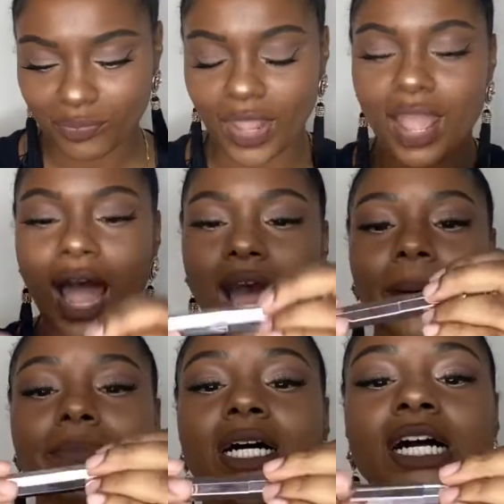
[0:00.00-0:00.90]

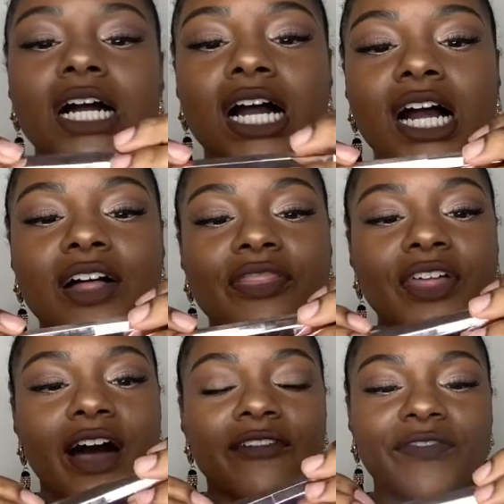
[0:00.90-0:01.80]

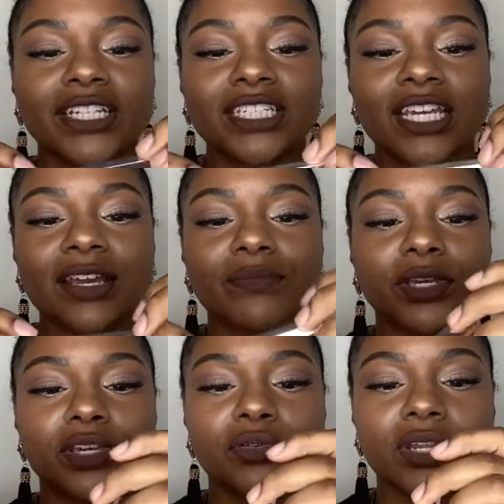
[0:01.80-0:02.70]
The Fenty
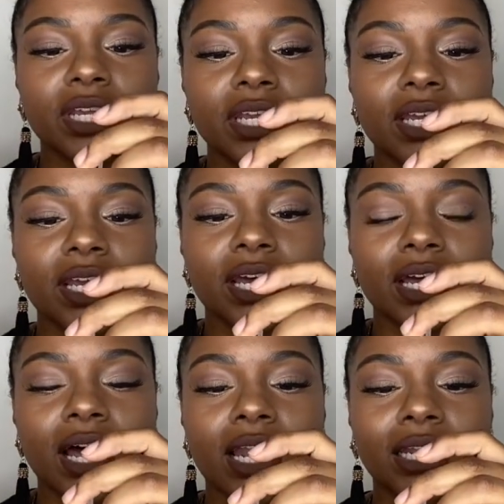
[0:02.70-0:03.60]
Beauty
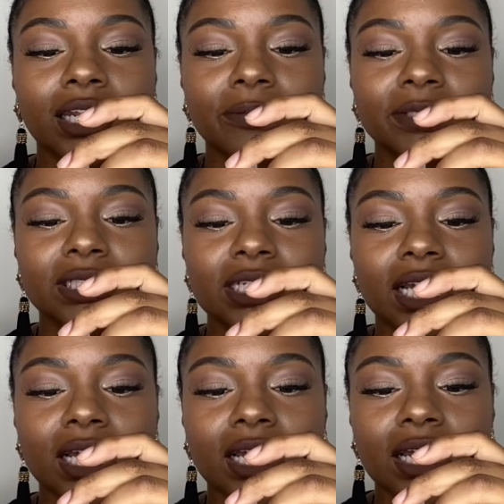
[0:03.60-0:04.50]

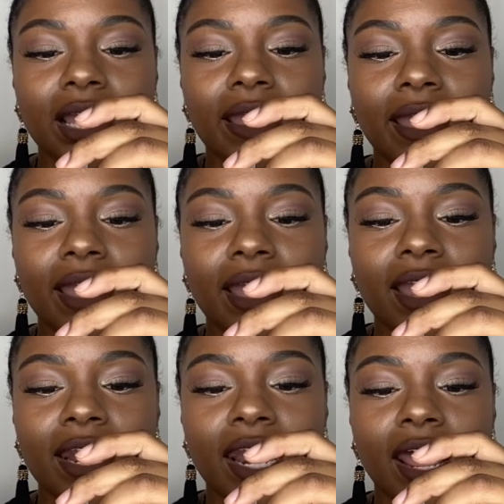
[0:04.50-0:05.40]
lipstick
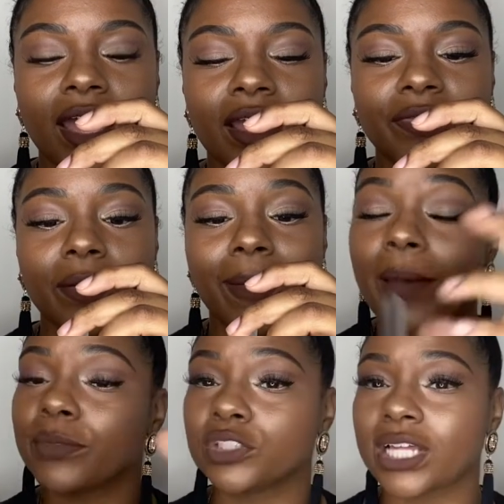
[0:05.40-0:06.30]
in the
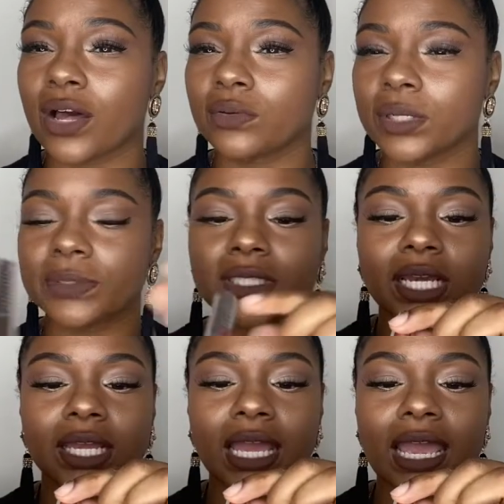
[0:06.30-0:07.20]
Mademoiselle
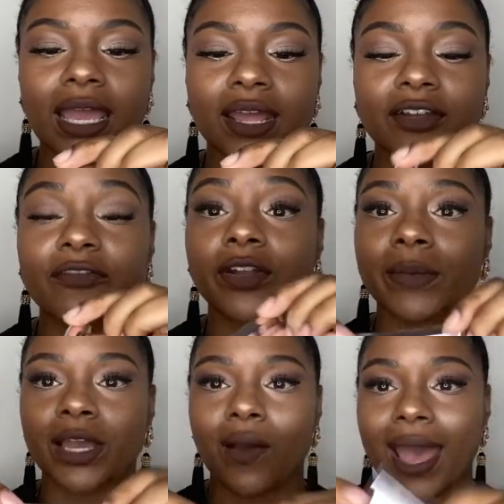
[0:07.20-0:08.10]
lipstick in
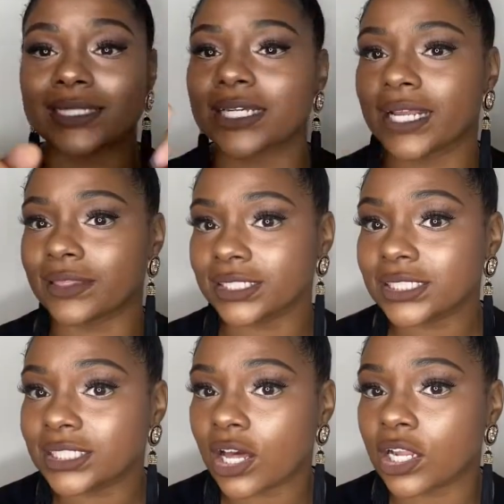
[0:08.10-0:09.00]
Flamingo Acid. And this
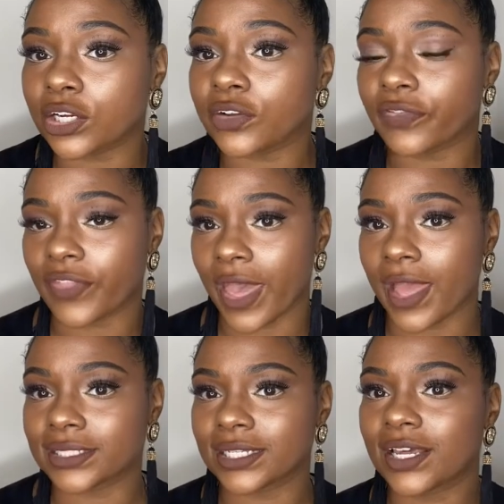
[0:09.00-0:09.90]
is the color
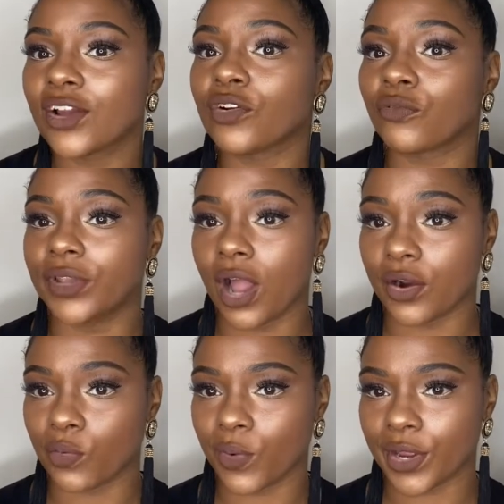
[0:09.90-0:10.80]
that
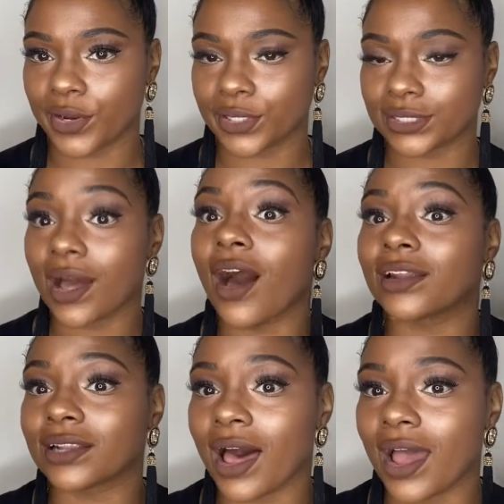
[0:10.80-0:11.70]
Rihanna wears a
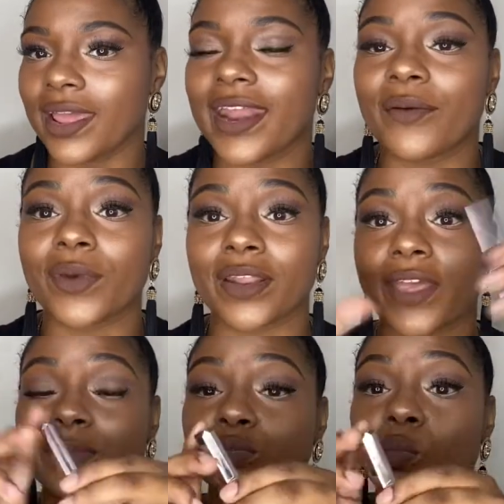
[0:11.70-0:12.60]
lot. And I
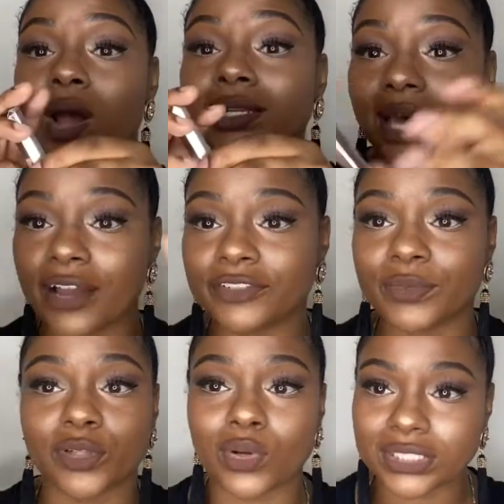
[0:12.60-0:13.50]
went, it was one left, it
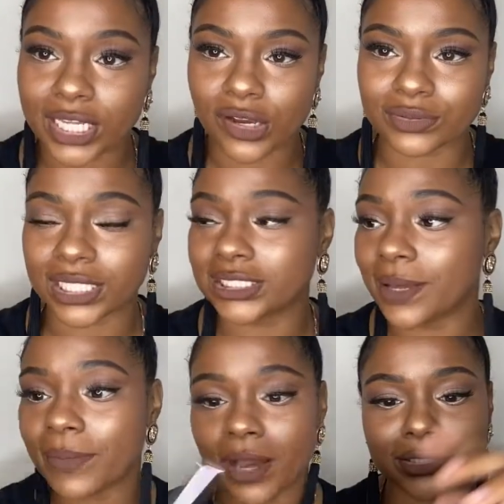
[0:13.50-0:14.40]
was on sale, it was like
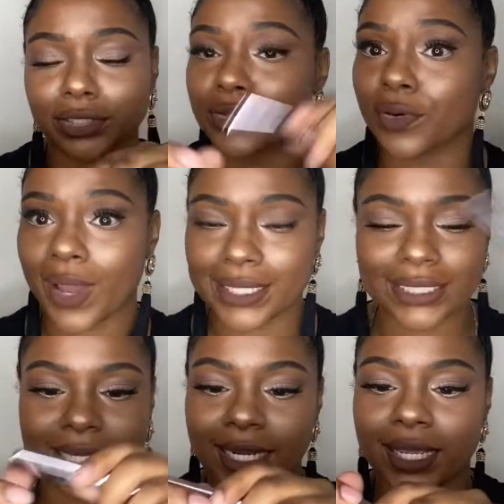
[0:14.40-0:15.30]
10 bucks. So you know I had
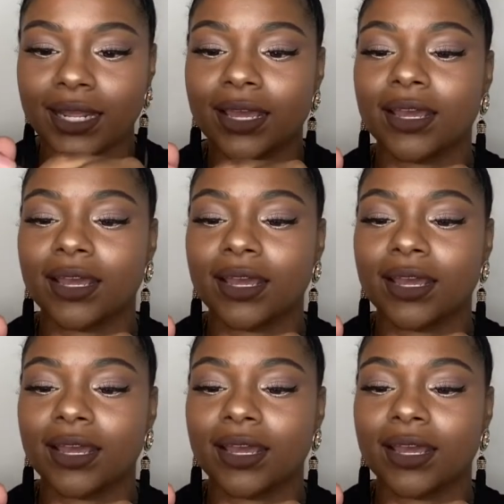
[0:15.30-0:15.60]
to get it.